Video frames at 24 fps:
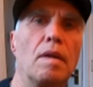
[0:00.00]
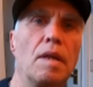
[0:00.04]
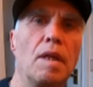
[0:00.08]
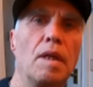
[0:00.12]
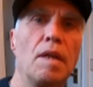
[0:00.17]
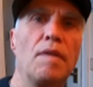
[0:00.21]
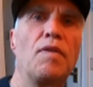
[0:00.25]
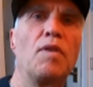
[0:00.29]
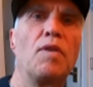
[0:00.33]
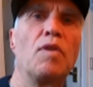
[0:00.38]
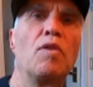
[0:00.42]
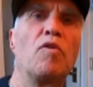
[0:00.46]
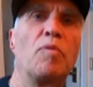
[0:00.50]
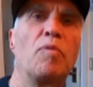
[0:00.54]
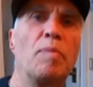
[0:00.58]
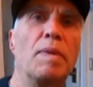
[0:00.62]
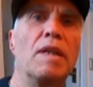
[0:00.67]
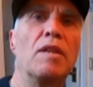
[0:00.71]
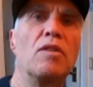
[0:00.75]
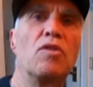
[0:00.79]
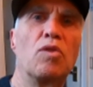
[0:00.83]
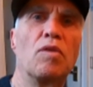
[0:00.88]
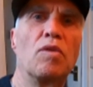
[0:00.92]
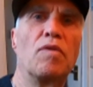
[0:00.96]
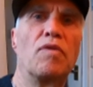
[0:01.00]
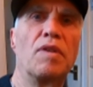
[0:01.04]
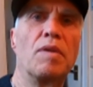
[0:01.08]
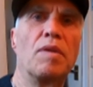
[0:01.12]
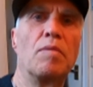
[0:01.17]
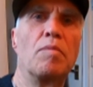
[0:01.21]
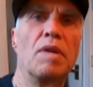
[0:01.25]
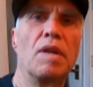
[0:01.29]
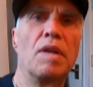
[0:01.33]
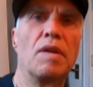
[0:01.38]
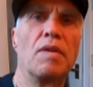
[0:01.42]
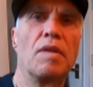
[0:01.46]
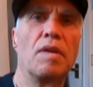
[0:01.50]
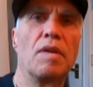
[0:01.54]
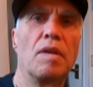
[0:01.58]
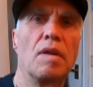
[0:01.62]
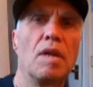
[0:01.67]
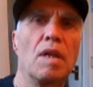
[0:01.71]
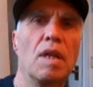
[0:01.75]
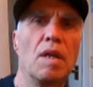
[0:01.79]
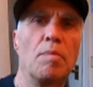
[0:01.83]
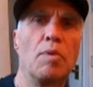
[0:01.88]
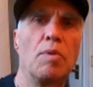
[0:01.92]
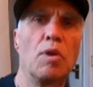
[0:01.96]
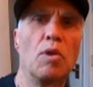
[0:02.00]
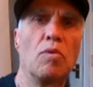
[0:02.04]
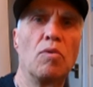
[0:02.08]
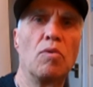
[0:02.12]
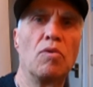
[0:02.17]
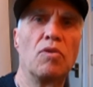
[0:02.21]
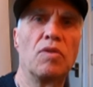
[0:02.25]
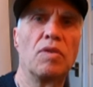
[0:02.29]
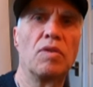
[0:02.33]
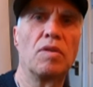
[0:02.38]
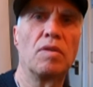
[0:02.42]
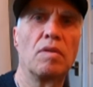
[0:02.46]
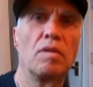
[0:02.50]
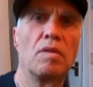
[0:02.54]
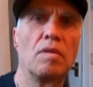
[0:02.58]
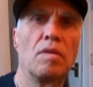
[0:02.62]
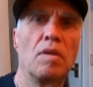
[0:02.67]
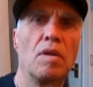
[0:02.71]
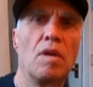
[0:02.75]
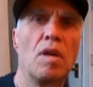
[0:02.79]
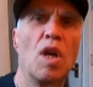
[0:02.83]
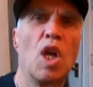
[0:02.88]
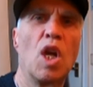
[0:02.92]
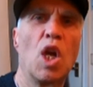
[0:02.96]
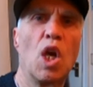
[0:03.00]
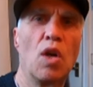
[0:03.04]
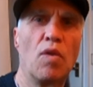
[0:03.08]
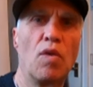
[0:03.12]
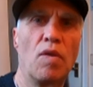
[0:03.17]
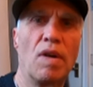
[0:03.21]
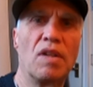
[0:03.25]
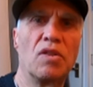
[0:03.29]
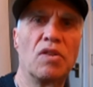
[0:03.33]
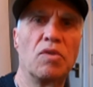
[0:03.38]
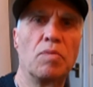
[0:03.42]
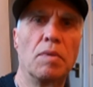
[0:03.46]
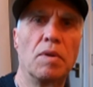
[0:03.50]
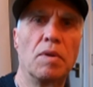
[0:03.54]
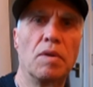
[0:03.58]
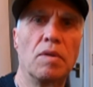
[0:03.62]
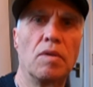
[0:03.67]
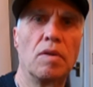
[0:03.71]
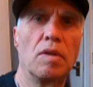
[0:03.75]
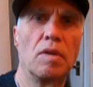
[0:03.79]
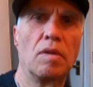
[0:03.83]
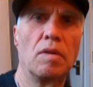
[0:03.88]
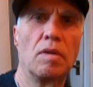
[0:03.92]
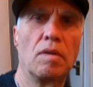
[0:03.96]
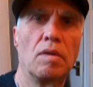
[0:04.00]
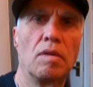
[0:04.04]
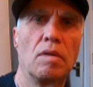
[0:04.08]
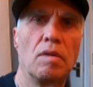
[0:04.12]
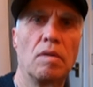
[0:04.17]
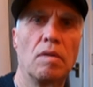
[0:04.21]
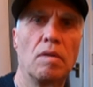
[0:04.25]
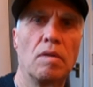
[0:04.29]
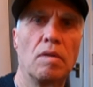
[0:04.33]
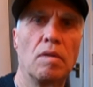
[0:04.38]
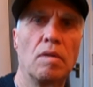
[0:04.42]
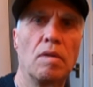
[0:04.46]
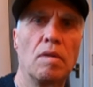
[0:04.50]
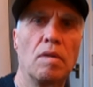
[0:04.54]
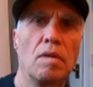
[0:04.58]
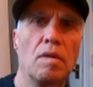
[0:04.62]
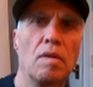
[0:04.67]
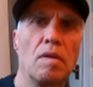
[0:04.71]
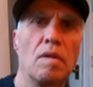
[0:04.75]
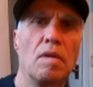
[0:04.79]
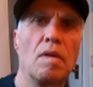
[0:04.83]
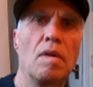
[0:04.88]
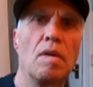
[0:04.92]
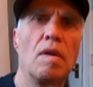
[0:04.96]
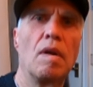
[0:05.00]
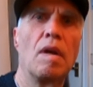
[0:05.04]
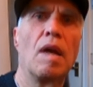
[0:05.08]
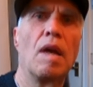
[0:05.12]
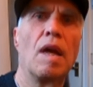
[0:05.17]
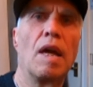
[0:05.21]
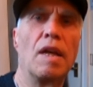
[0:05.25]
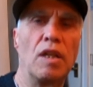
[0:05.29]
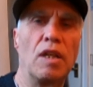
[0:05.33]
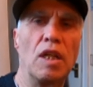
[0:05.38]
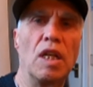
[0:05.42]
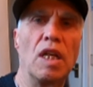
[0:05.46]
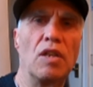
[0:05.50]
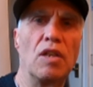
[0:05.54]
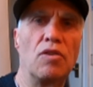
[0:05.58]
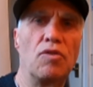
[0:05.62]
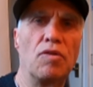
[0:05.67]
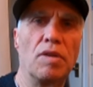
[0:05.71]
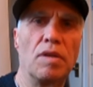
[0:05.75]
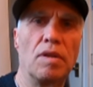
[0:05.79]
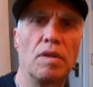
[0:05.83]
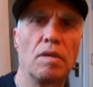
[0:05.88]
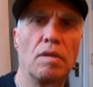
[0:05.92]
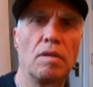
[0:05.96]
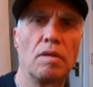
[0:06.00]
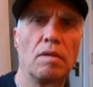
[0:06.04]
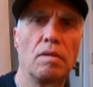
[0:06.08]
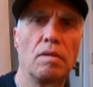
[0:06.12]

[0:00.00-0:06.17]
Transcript: If you've been suffering with abuse, harassment and hatred,